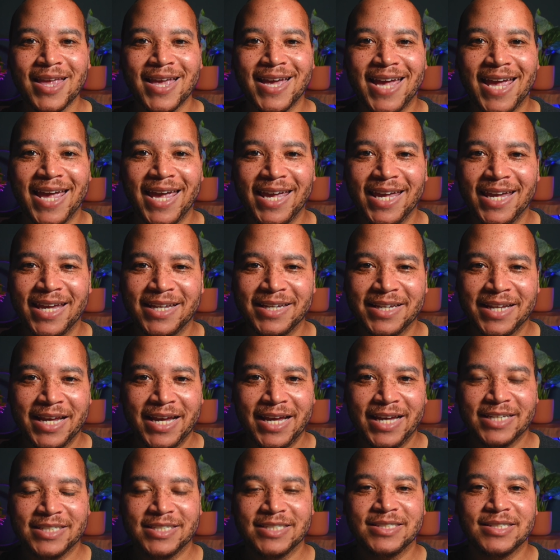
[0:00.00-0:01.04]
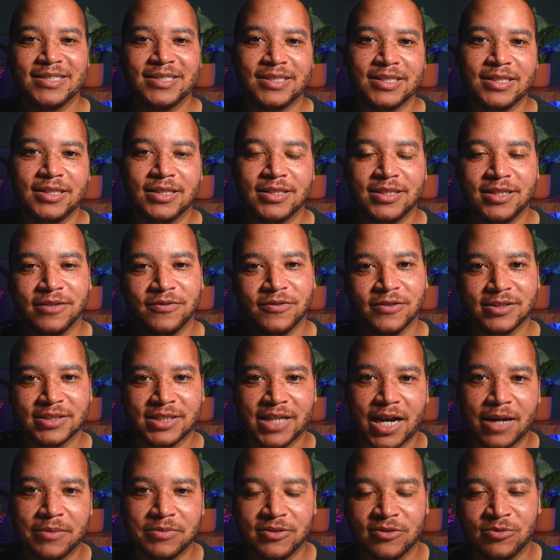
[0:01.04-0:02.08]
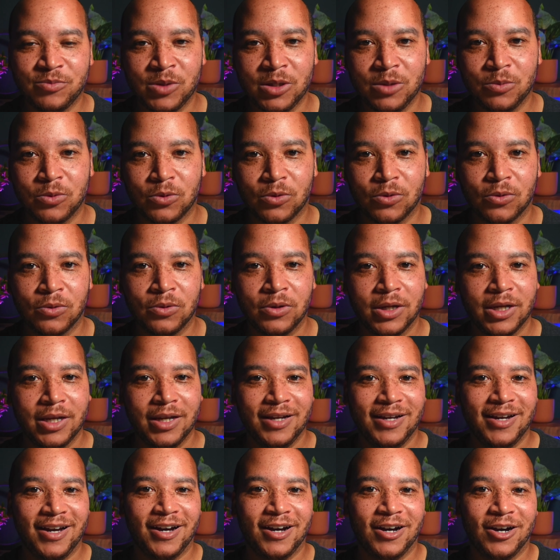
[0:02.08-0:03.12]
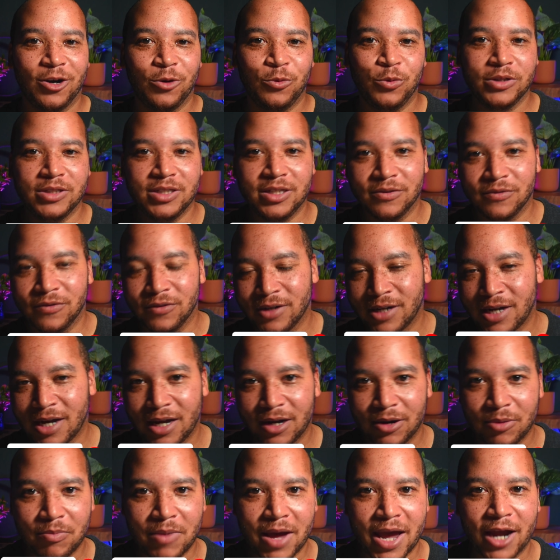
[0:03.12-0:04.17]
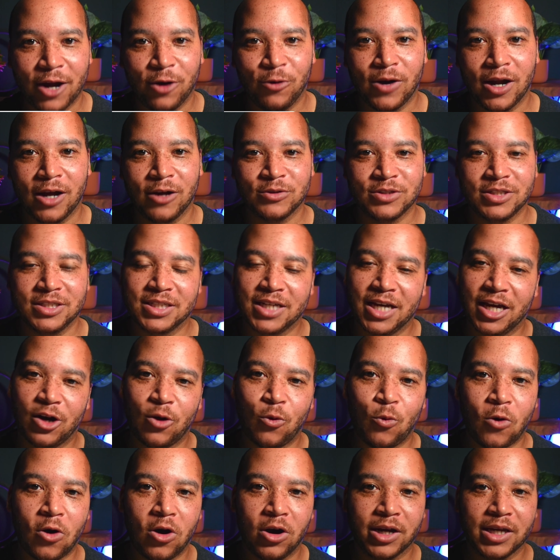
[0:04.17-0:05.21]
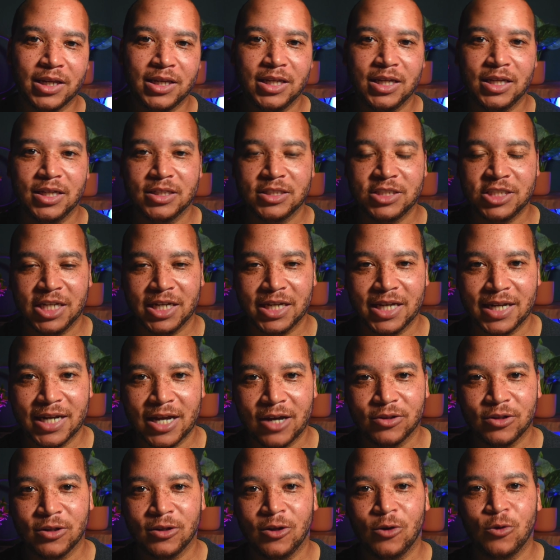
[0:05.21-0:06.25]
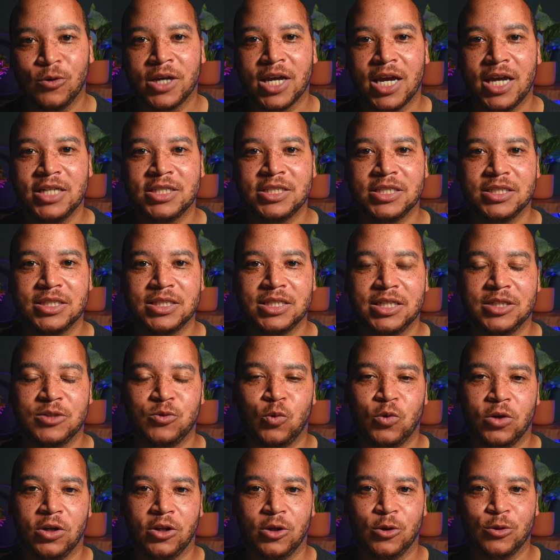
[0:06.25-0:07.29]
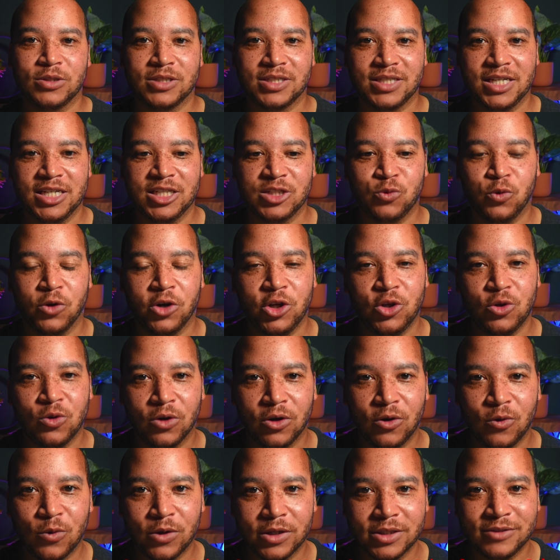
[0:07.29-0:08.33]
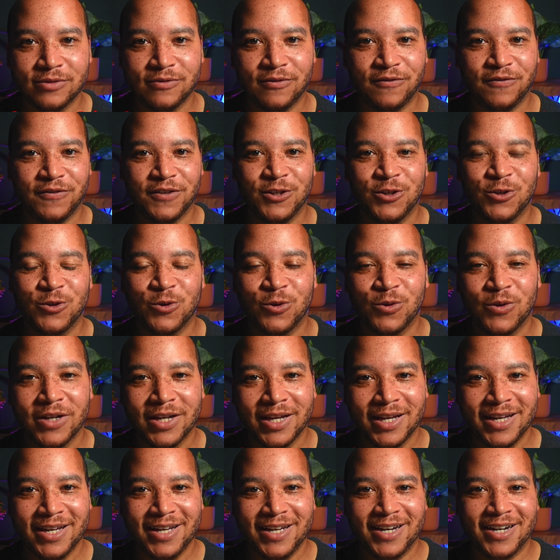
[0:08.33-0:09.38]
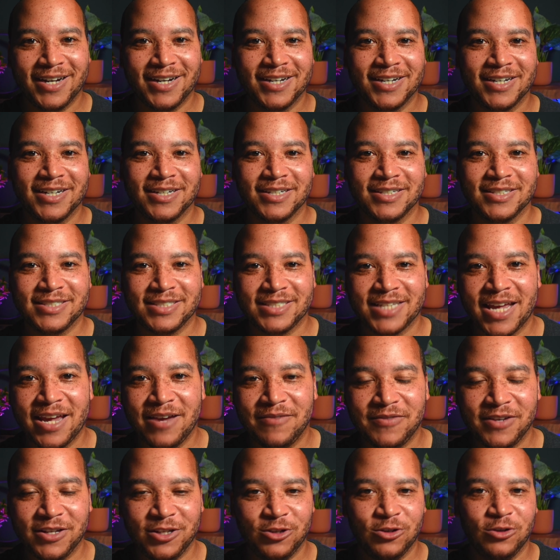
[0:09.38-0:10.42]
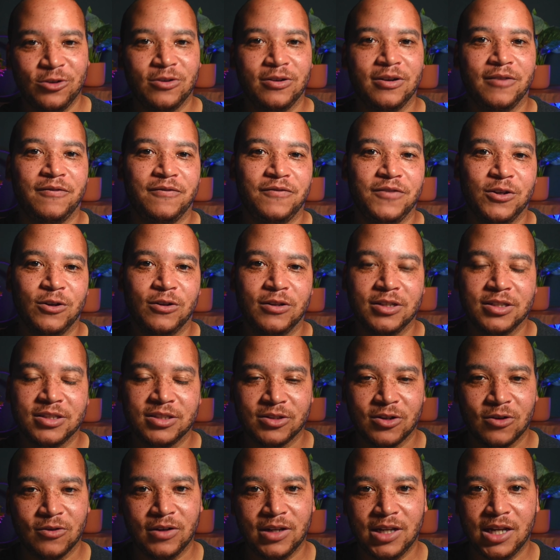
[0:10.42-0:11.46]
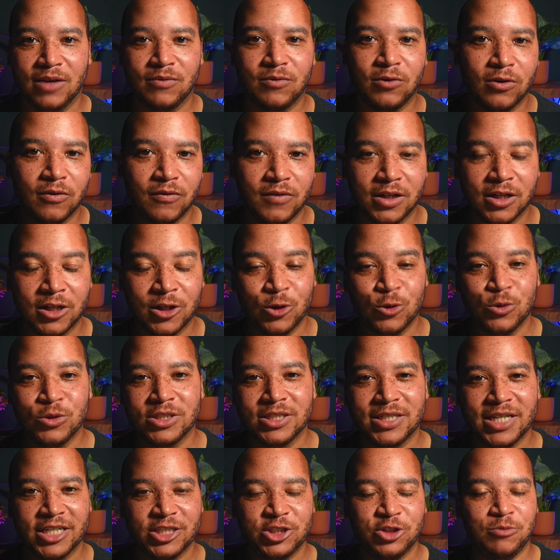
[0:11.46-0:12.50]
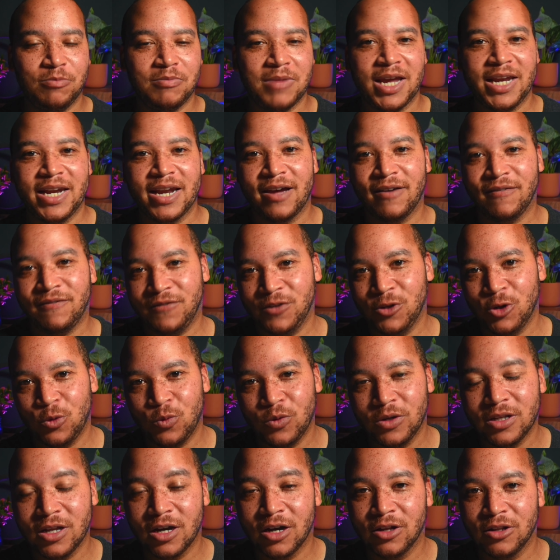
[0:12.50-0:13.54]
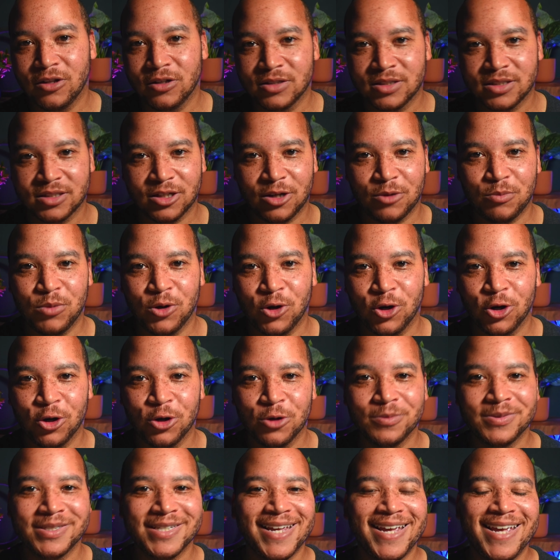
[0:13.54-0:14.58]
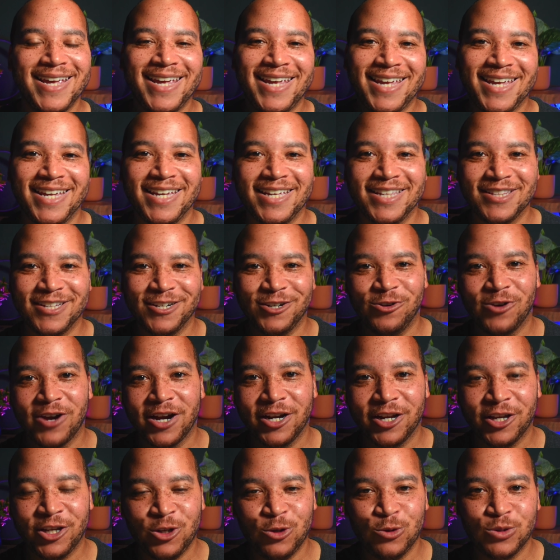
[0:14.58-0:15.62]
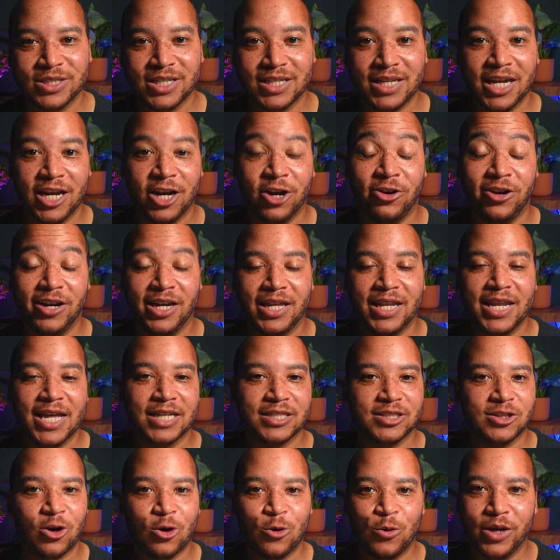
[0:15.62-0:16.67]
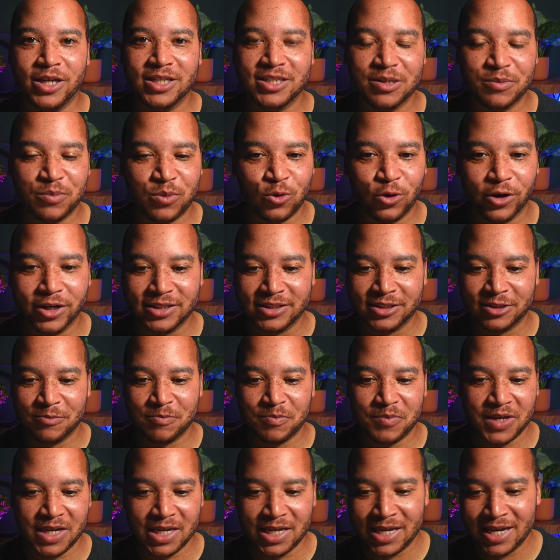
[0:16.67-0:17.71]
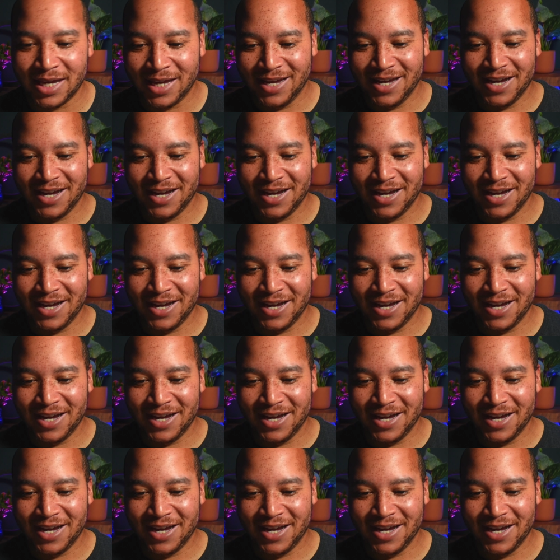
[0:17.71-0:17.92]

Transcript: And just to see the different types of people uh, with different kind of backgrounds, just kind of walking in, checking out the locations. It's one of those things where you are going to feel uh, safe, and you're going to feel a certain level of inclusion that you may not feel with other suburbs in the greater Houston area. And that's always important to me.